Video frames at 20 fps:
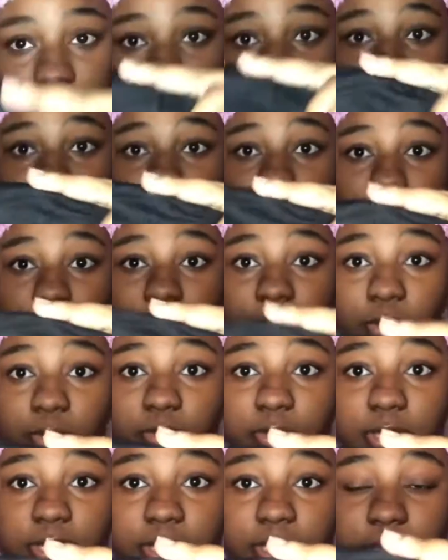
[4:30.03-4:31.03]
you
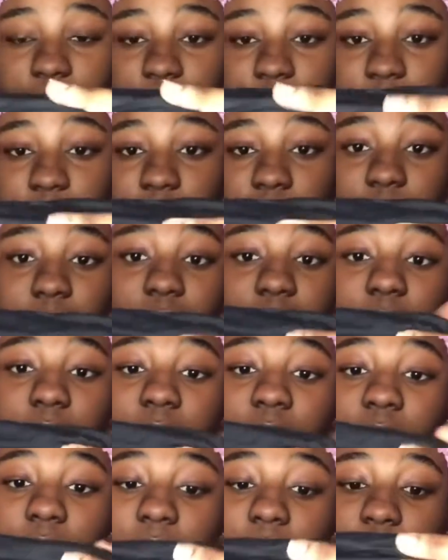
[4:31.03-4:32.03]
fold it there,
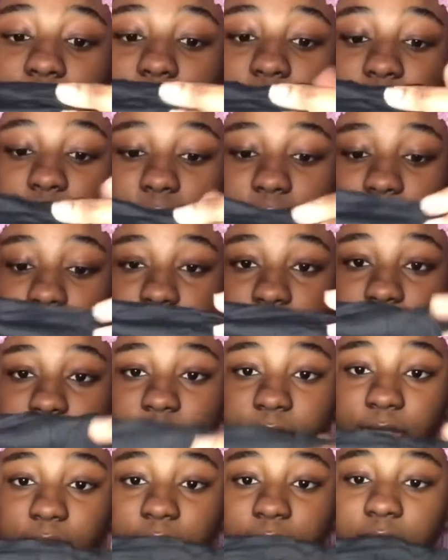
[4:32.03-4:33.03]
and you cut.
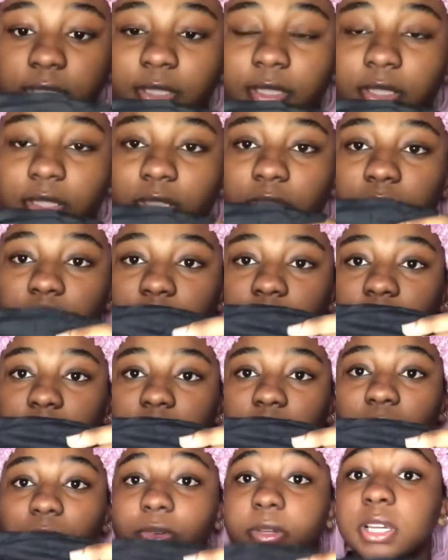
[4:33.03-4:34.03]

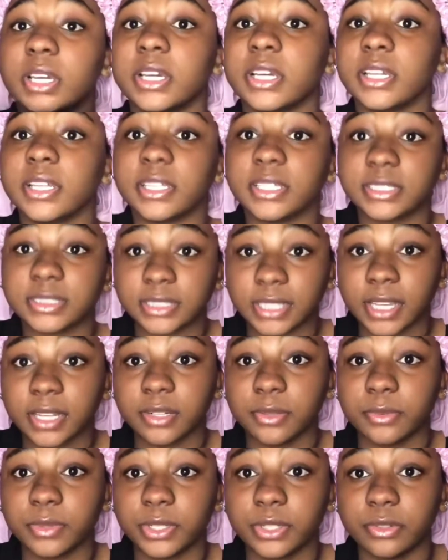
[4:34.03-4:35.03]
Don't cut
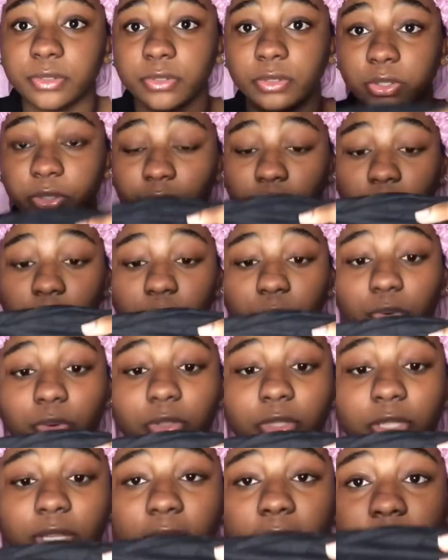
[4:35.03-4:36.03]
exactly where you go
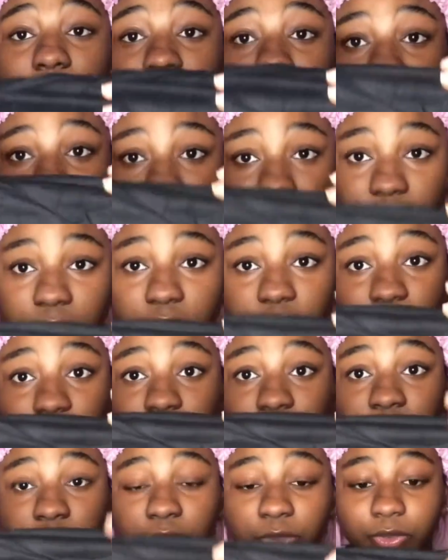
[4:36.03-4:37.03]
down an inch.
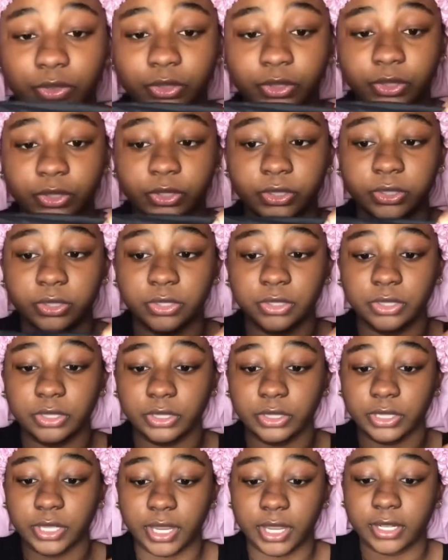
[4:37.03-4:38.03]

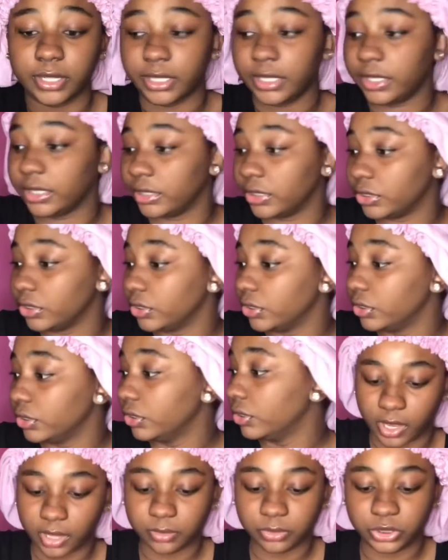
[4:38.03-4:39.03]
Down an inch.
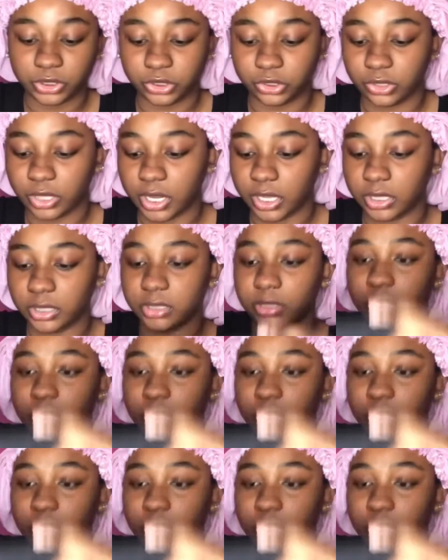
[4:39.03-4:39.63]
I'm just trying to